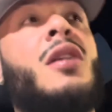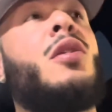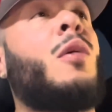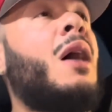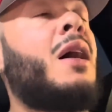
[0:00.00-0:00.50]

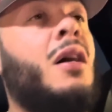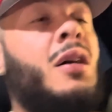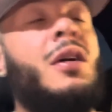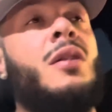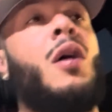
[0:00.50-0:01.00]

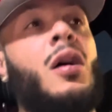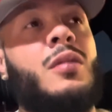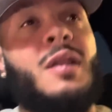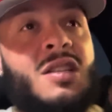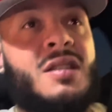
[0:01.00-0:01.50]

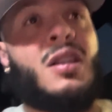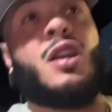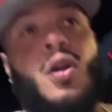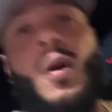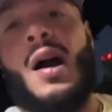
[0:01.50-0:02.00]
Harlem Legend
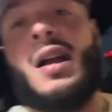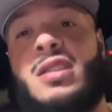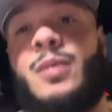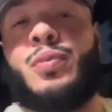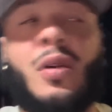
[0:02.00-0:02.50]
seeing Qua as
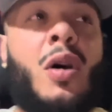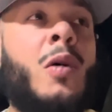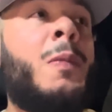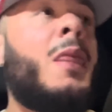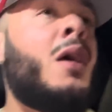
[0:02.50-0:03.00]
the bro.